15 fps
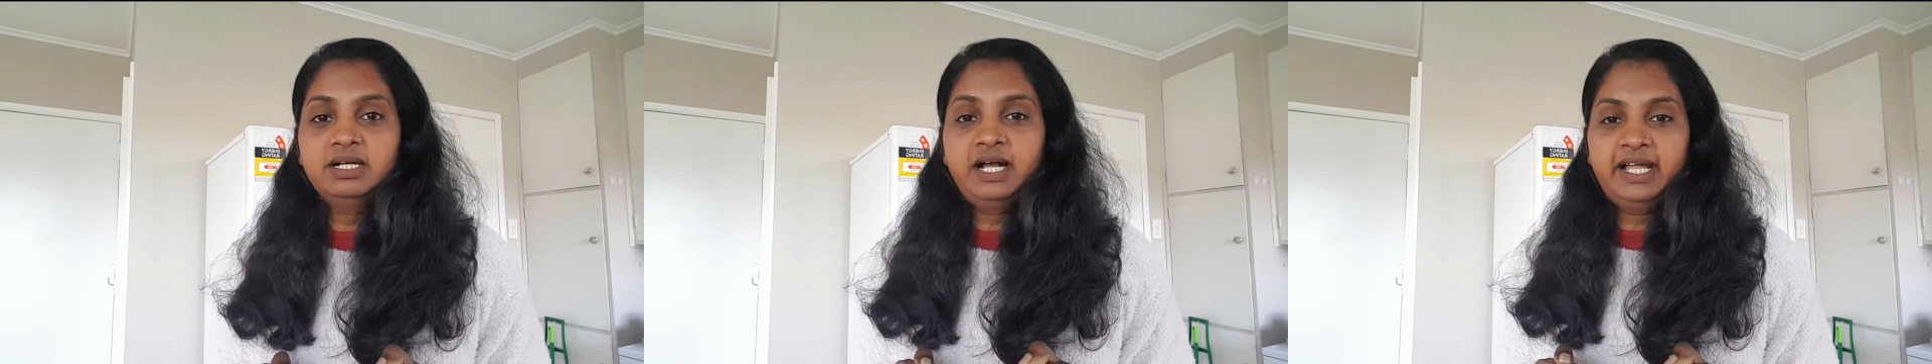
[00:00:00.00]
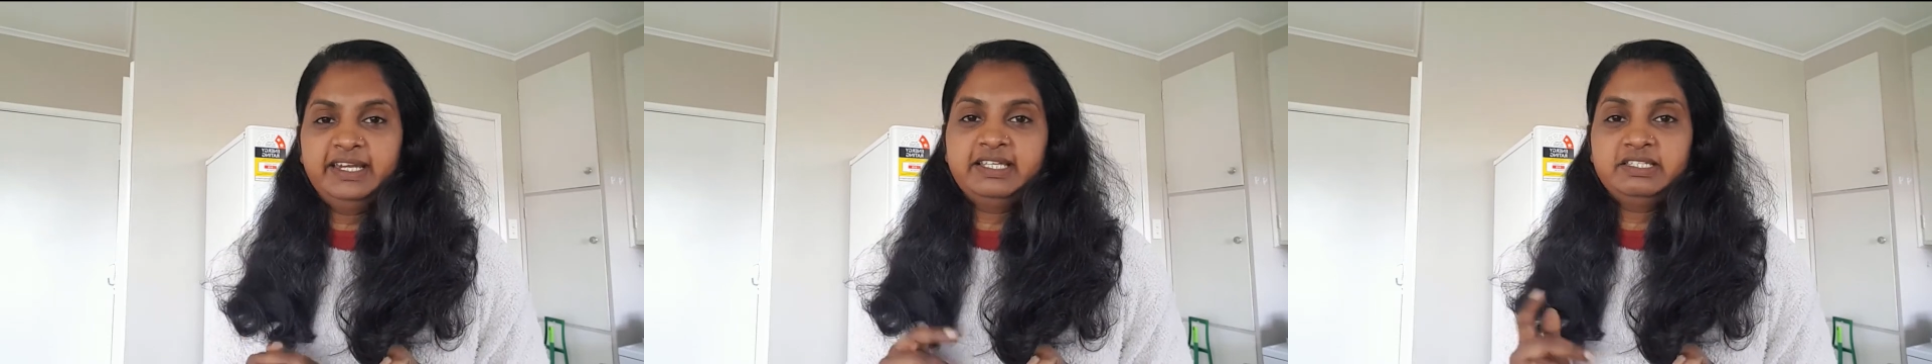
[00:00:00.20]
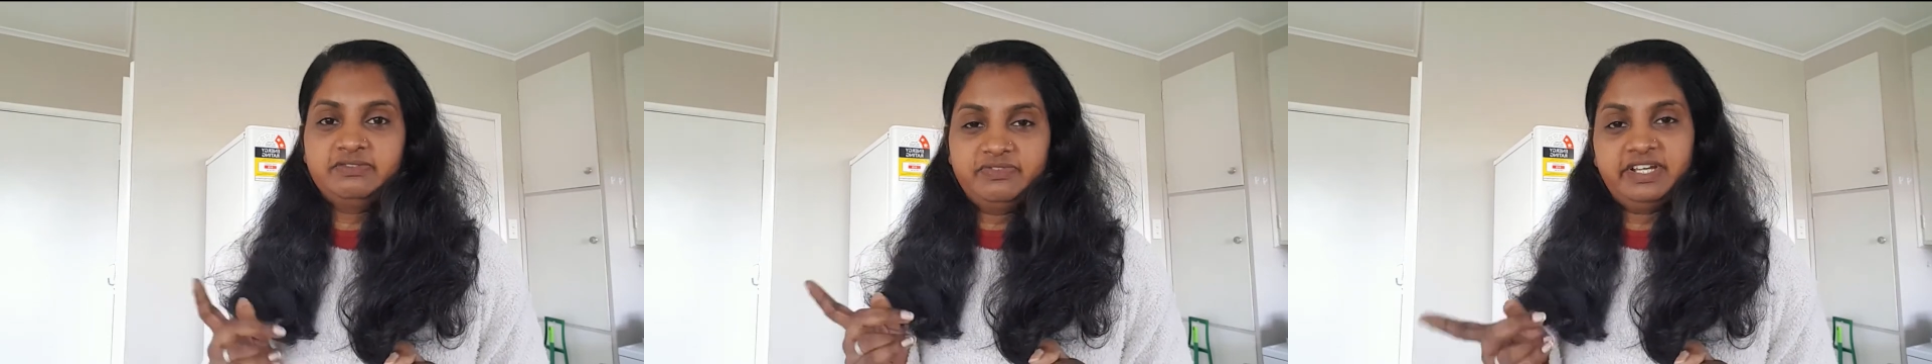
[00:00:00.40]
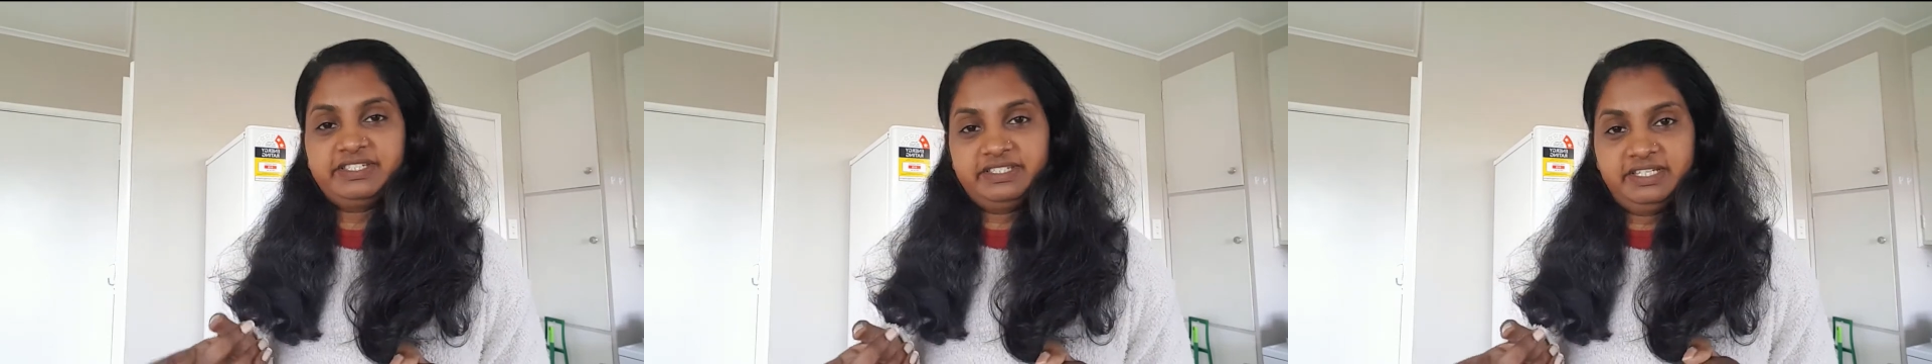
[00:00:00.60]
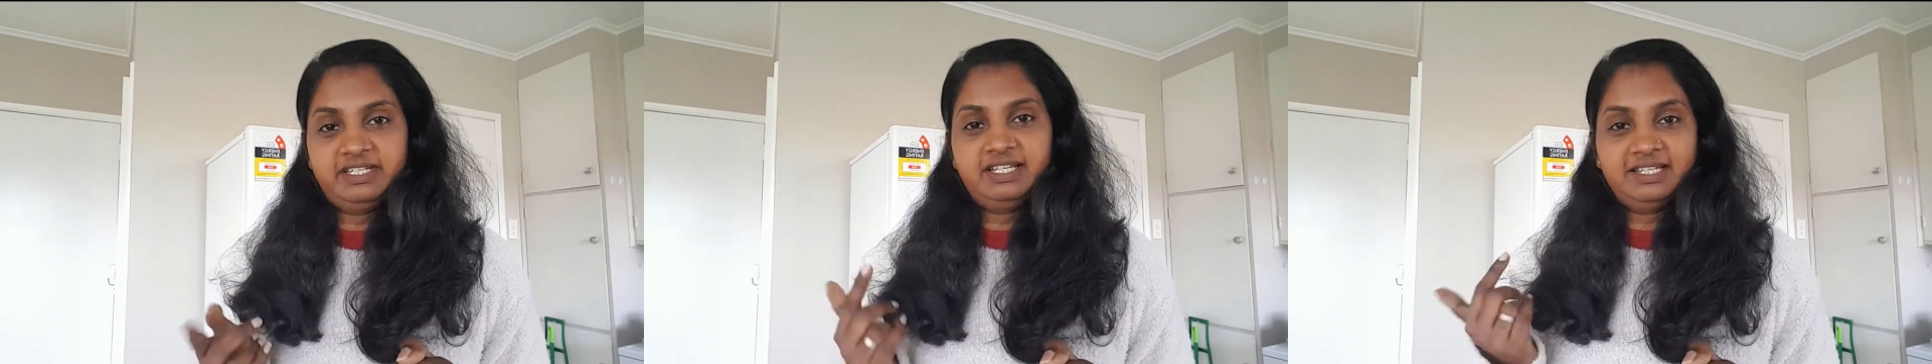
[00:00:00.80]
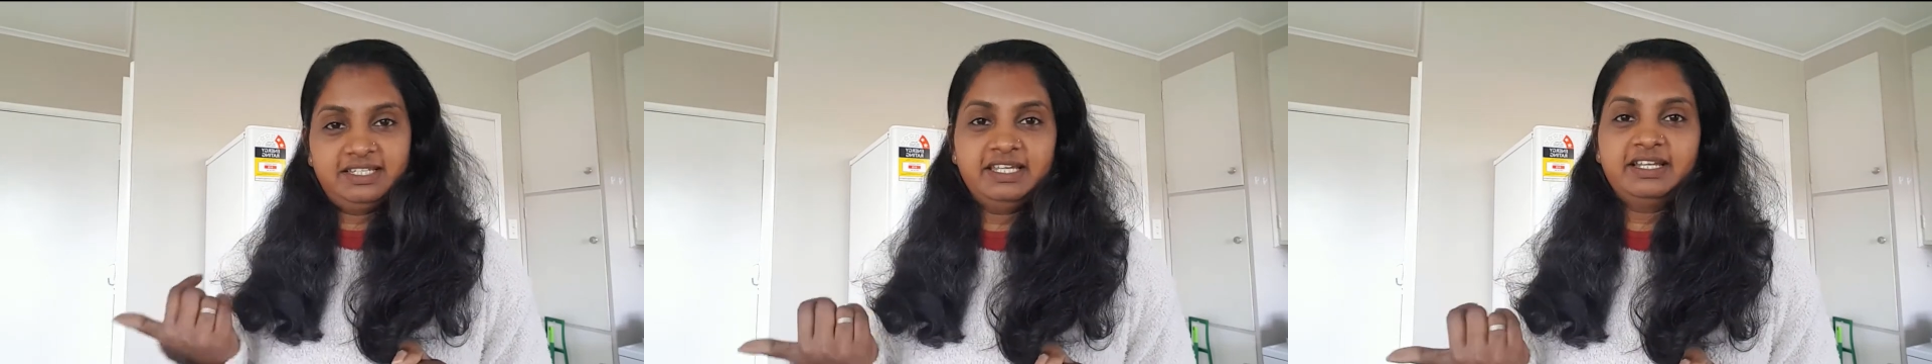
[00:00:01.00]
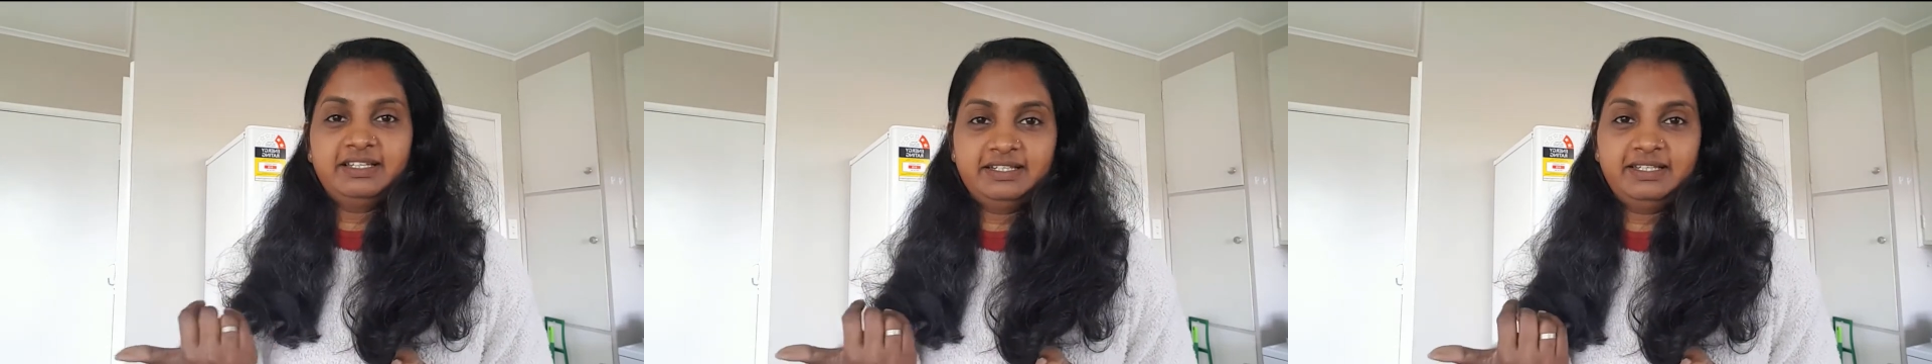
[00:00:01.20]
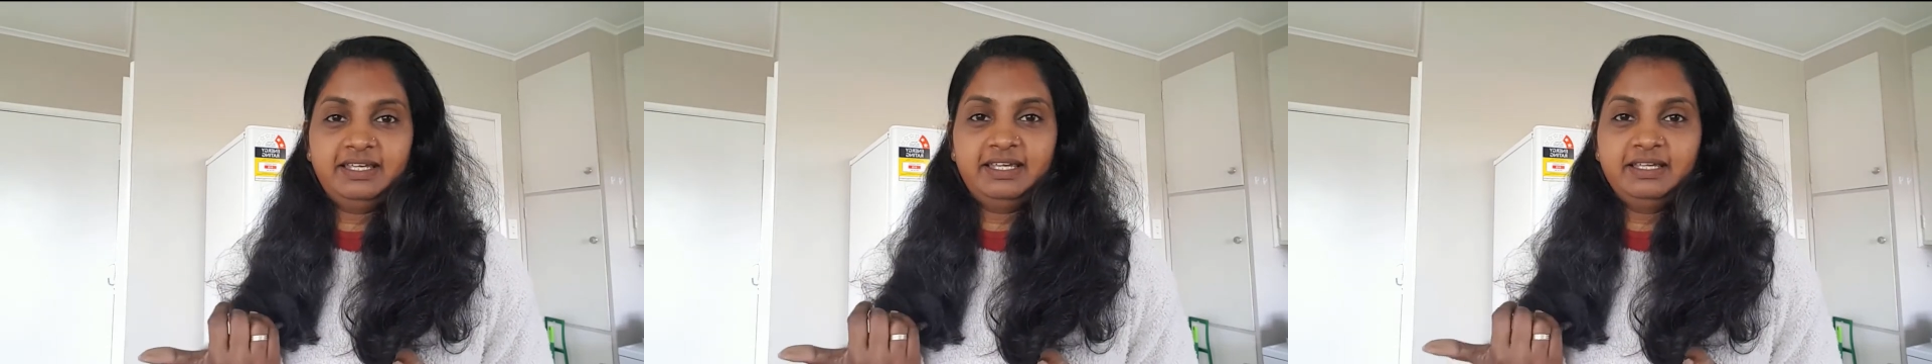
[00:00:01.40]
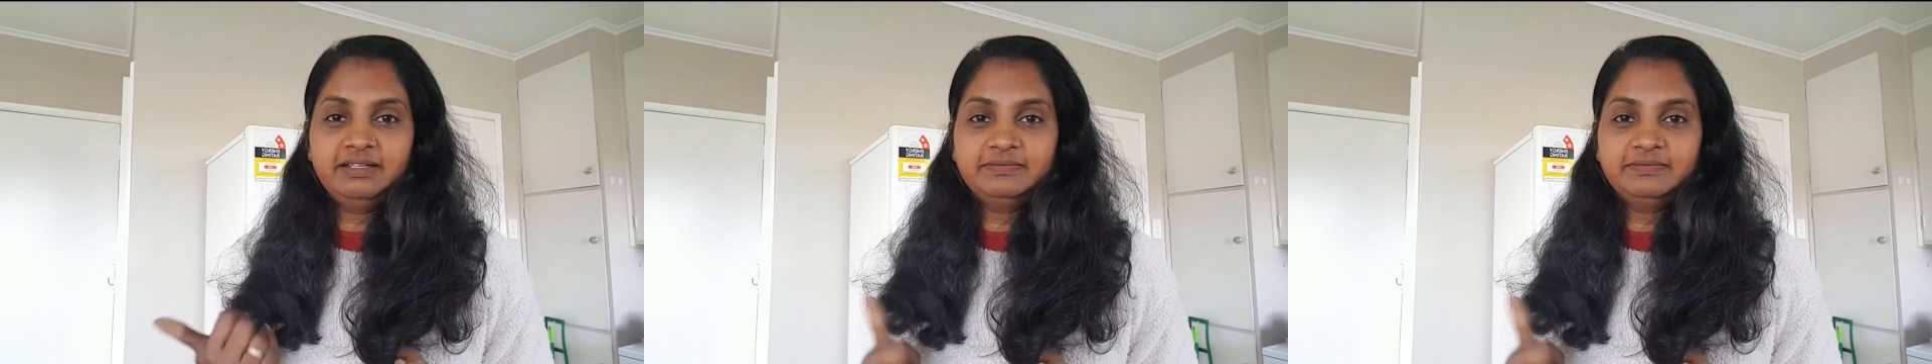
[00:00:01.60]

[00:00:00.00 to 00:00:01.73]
unless if I cheat like the other day.